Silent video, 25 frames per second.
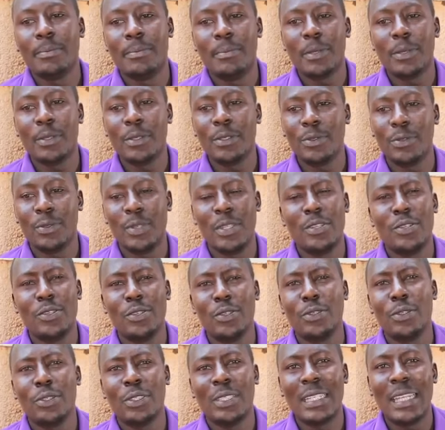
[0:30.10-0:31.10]
Because when
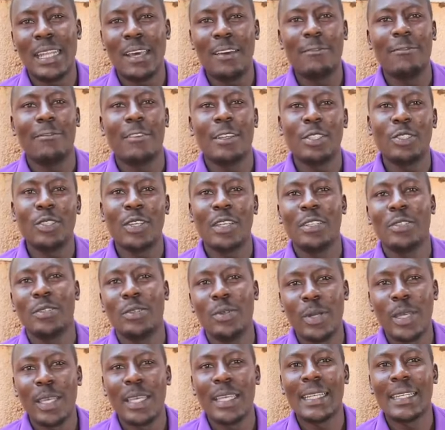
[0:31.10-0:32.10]
you don't love what you're
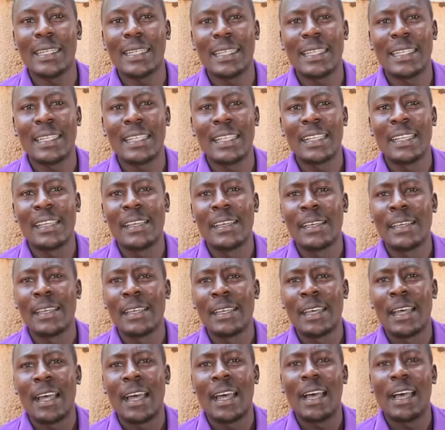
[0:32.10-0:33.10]
doing,
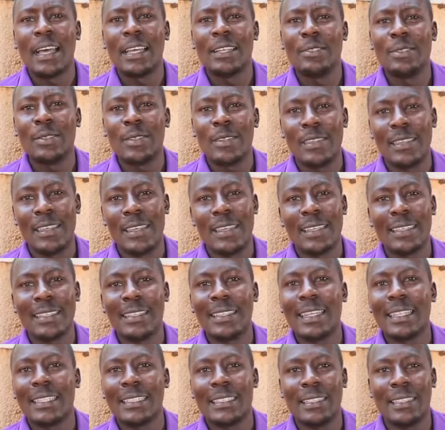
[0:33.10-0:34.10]
I don't think
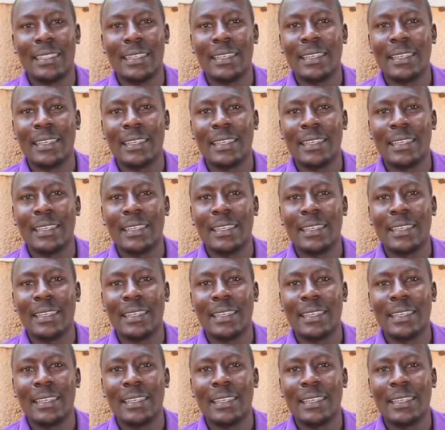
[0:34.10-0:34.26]
that